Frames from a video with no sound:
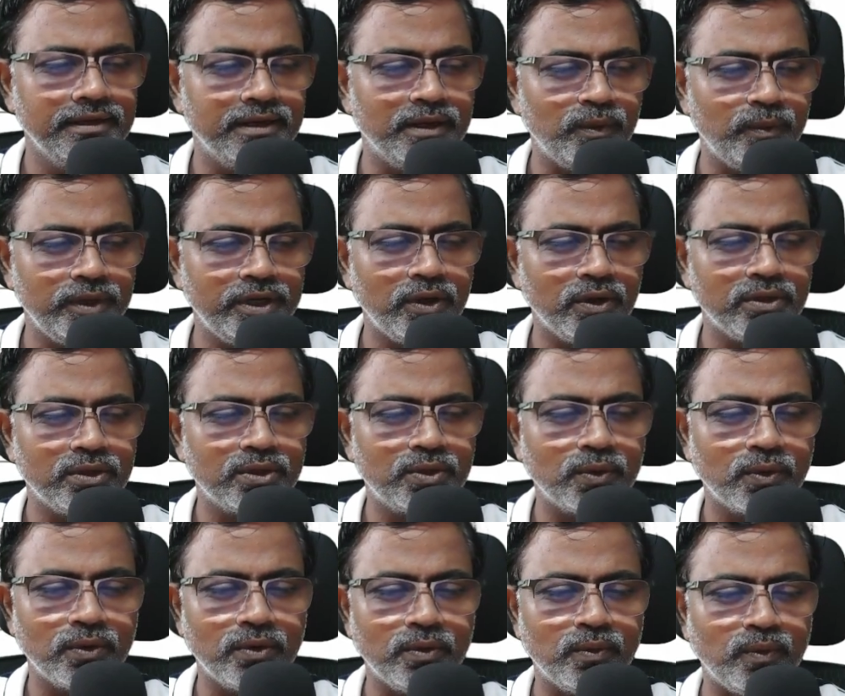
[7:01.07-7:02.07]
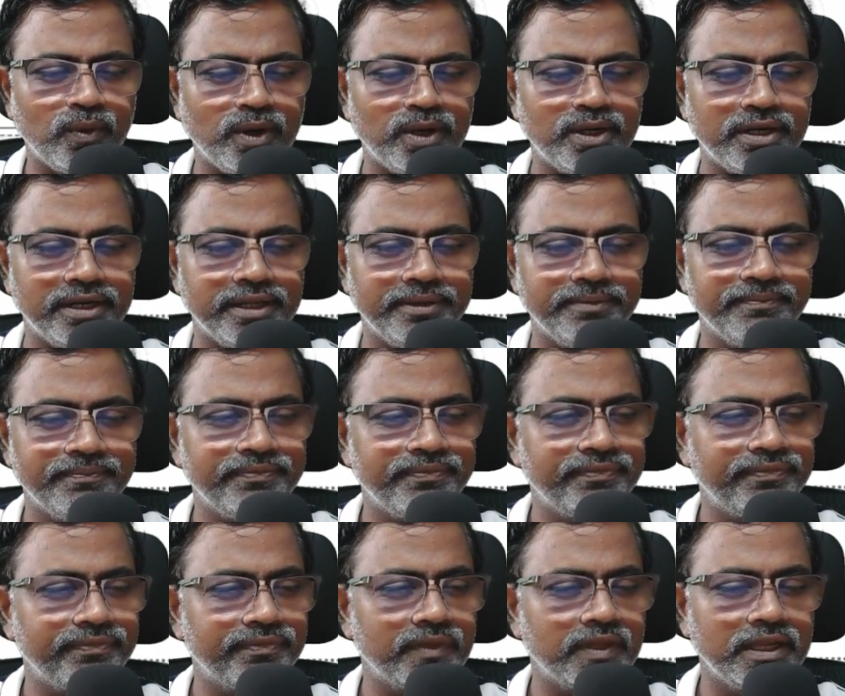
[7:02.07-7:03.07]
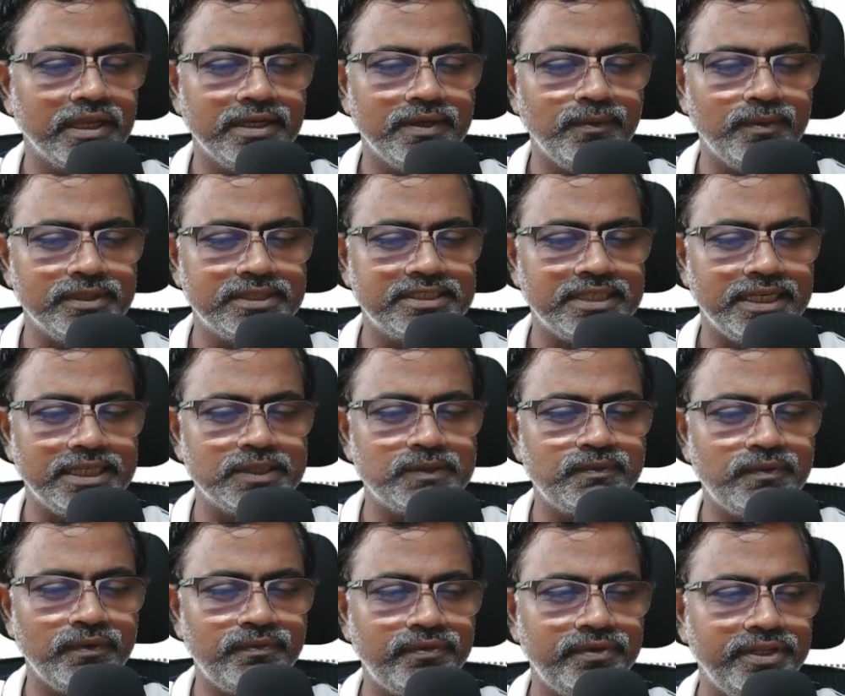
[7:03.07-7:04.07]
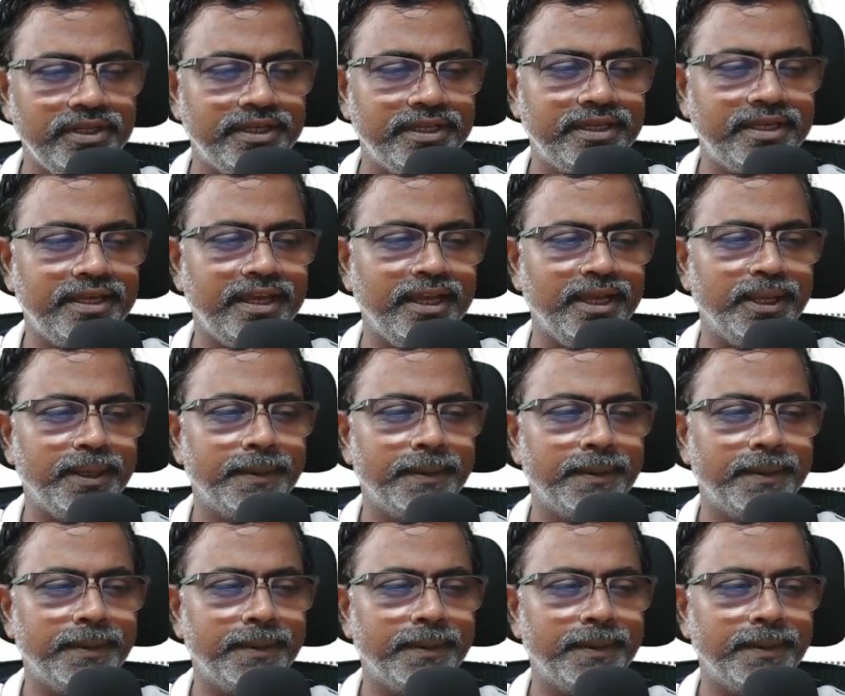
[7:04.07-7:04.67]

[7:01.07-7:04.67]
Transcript: Now we got the total quantity which says 50K.